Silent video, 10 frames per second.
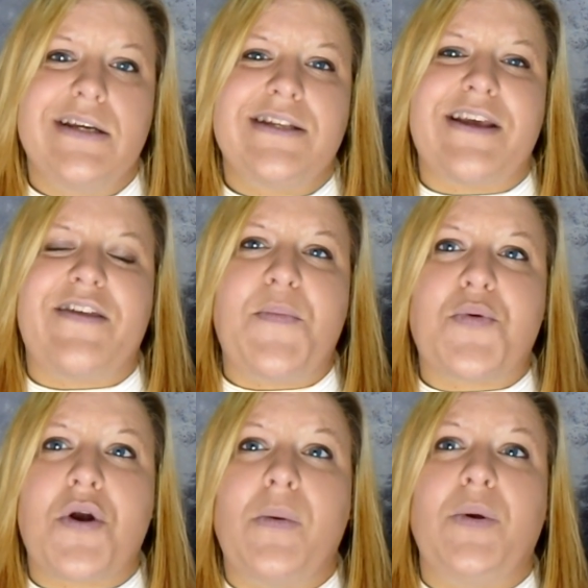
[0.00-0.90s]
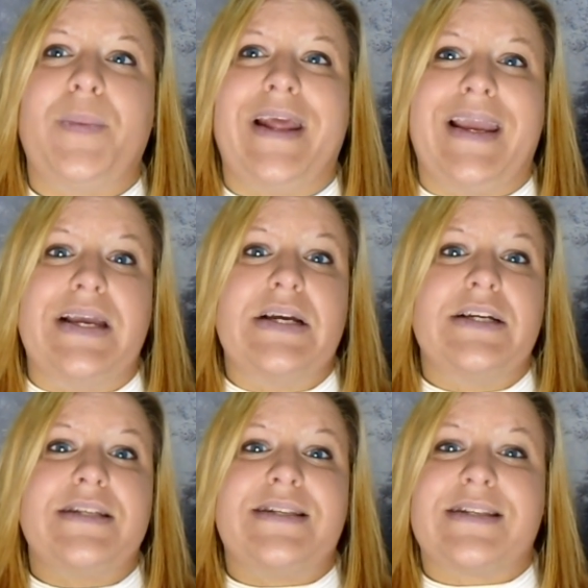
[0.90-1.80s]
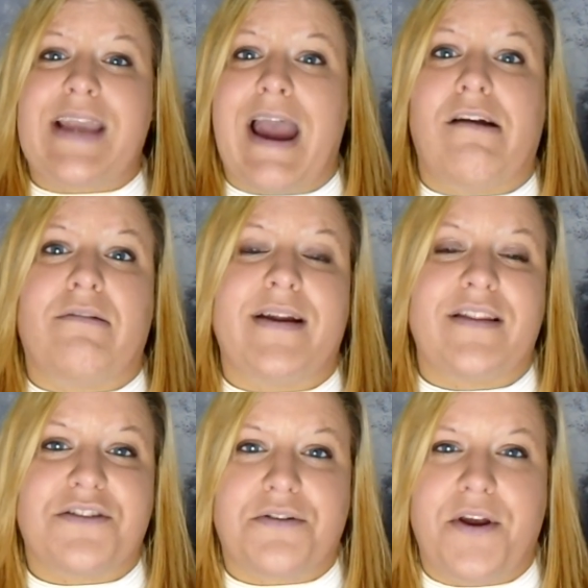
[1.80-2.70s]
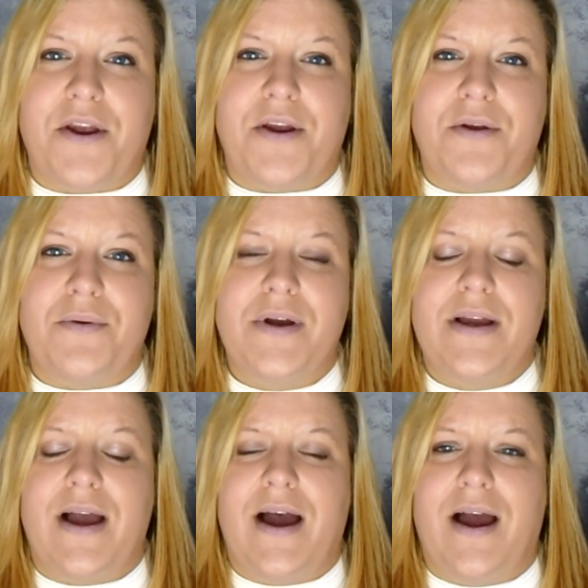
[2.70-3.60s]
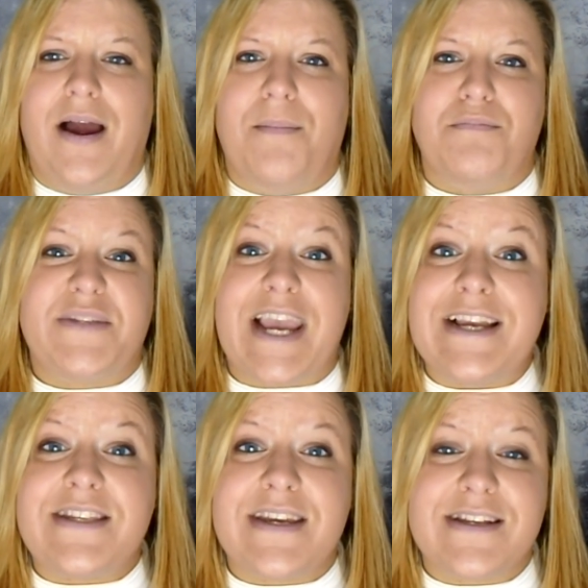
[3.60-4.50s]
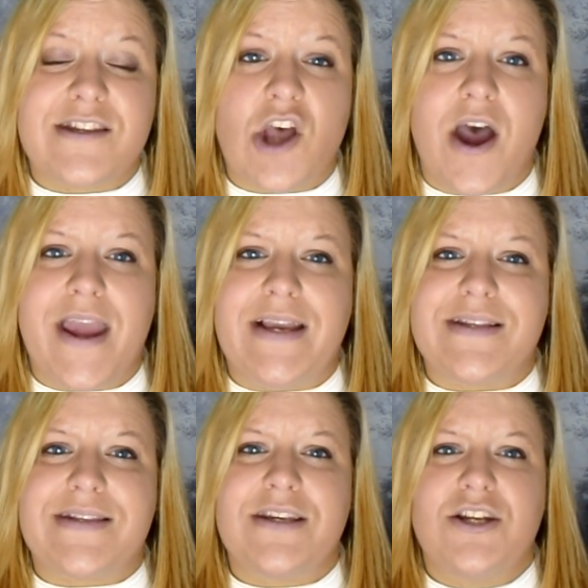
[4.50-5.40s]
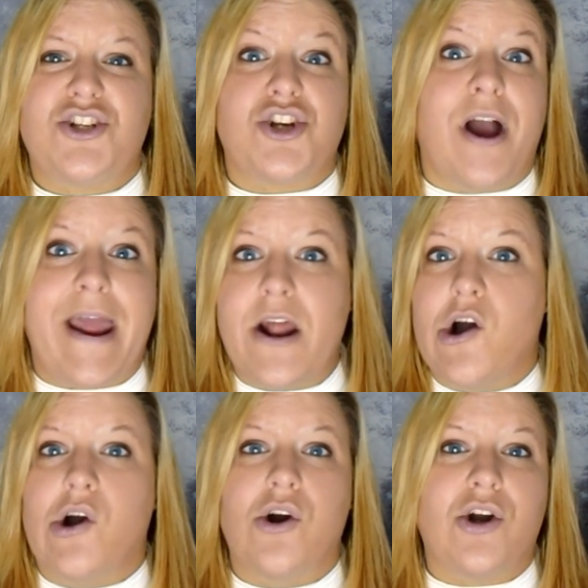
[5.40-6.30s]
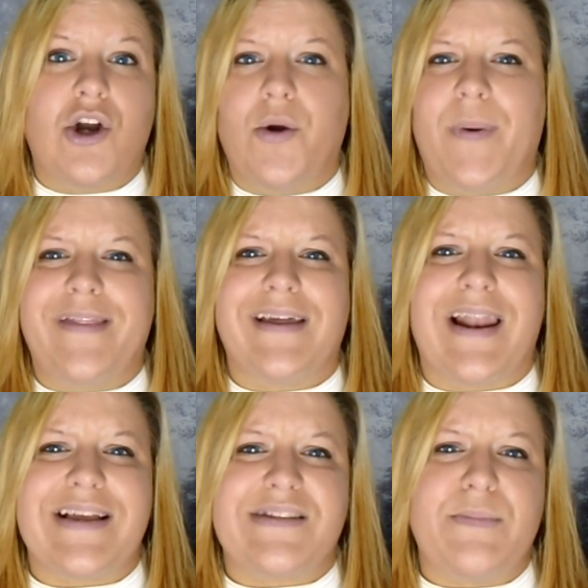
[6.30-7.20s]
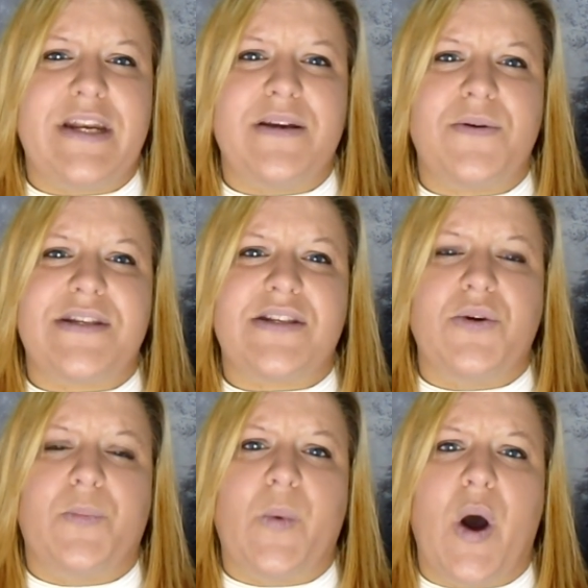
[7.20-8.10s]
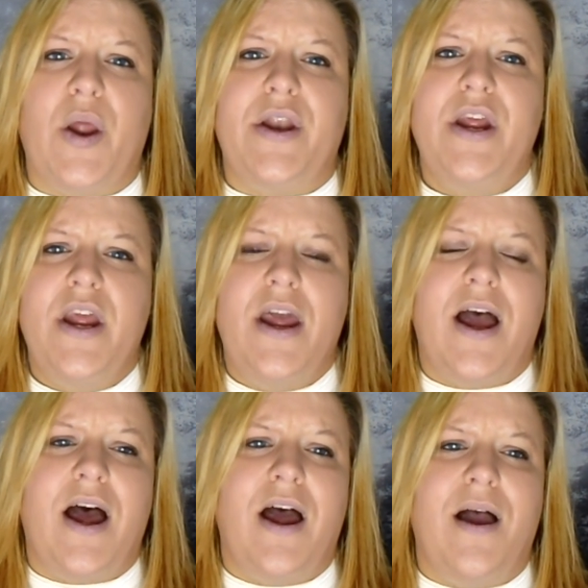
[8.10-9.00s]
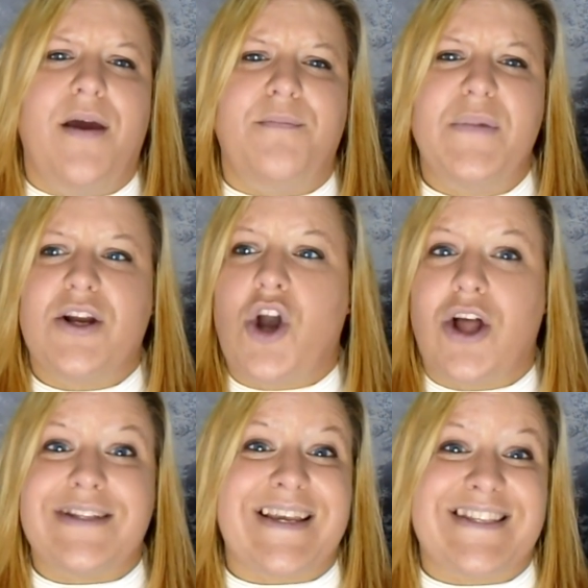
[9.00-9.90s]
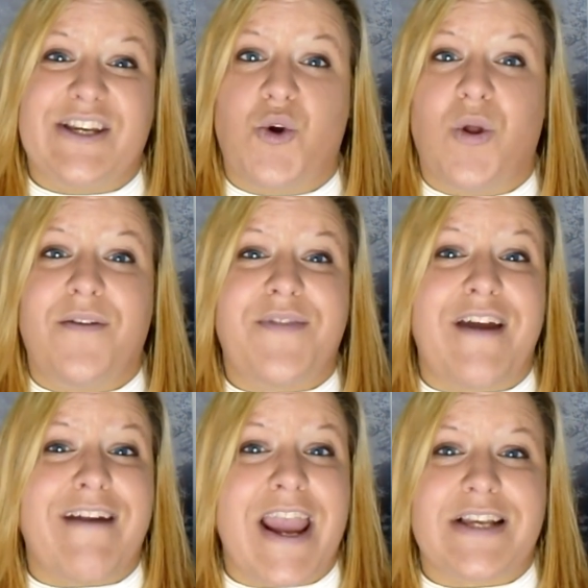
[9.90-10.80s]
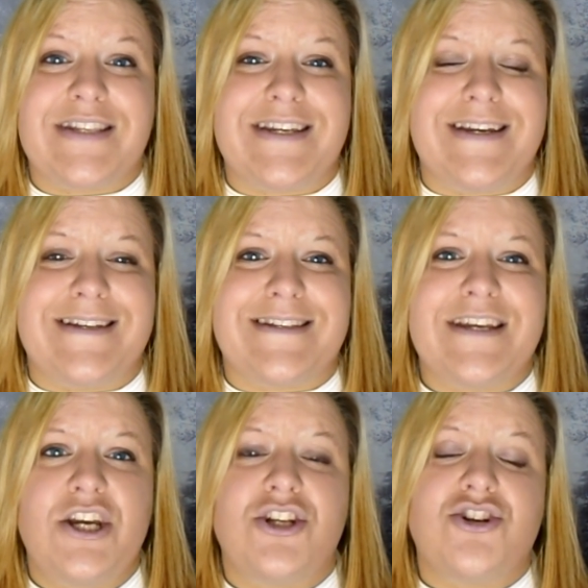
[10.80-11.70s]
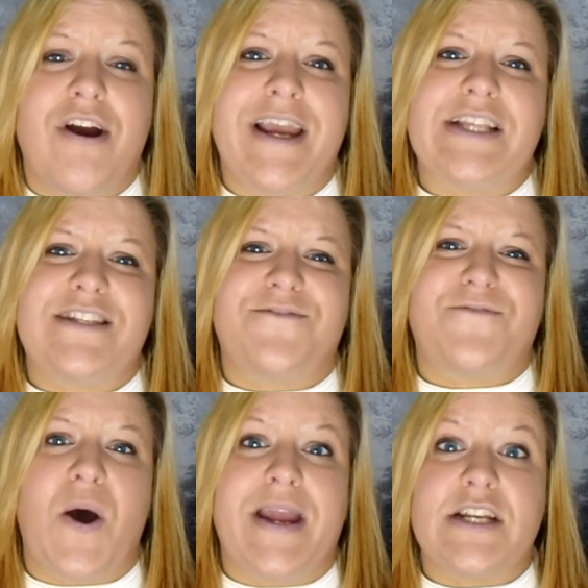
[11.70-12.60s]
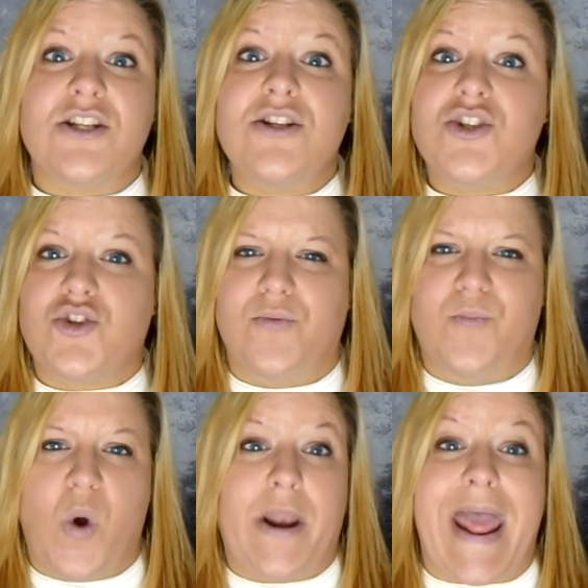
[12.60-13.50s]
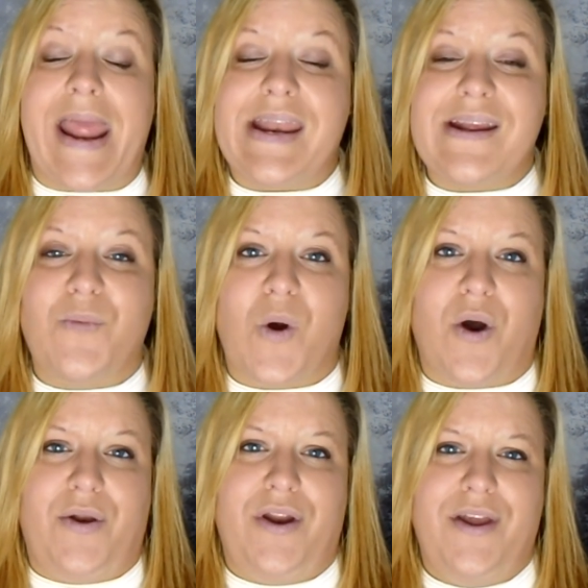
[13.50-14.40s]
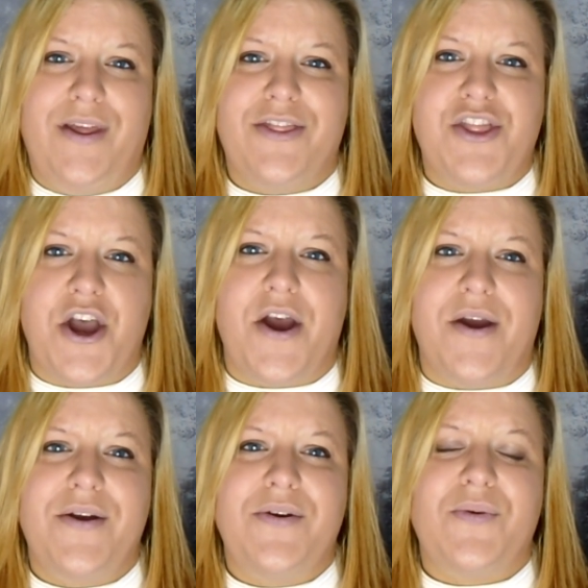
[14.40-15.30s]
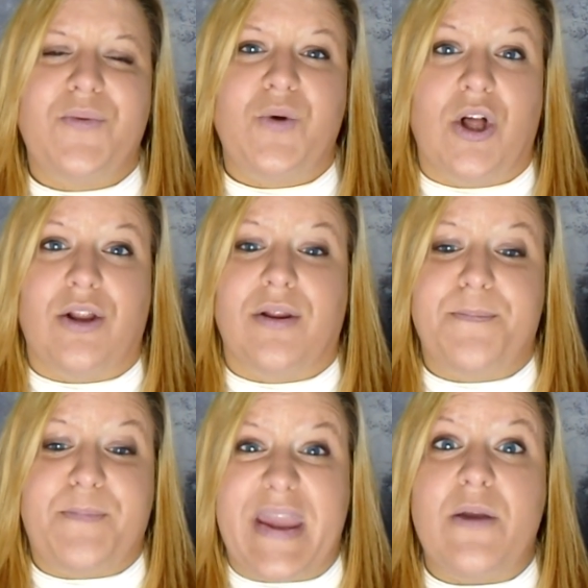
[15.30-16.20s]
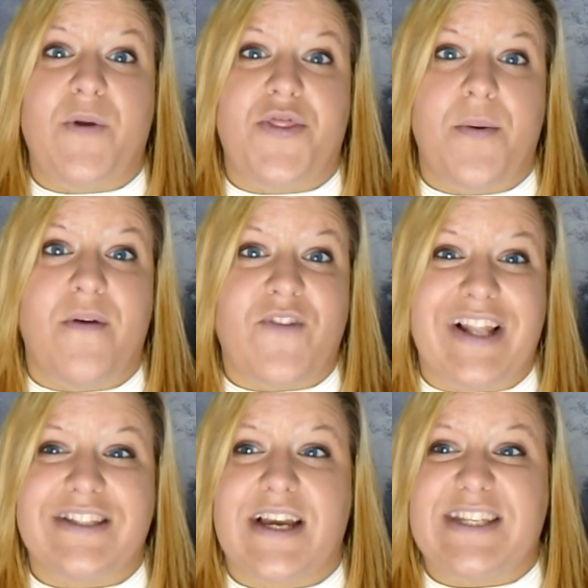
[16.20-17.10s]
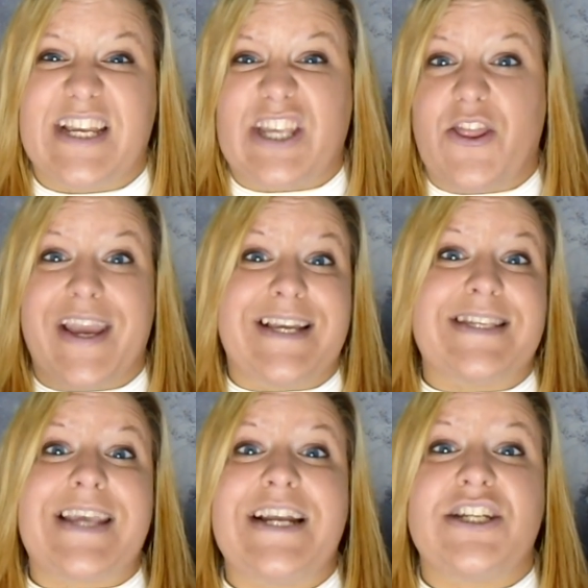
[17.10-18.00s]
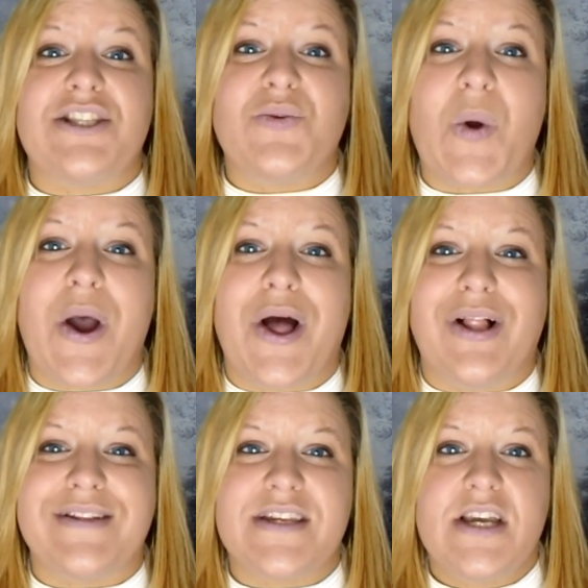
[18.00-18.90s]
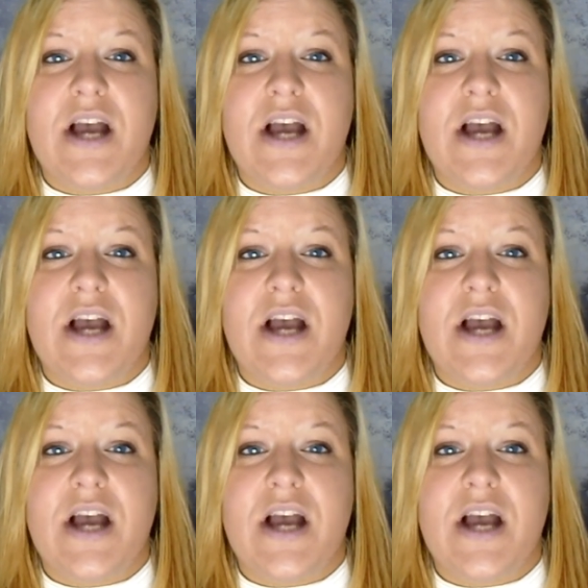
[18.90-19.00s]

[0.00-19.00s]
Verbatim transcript: So they're probably scouring through um, dating sites, trying to hook up at the last minute with someone, and um, contacting all of their exes, trying to find someone, anyone that will be with them on Valentine's Day so they can say to the world,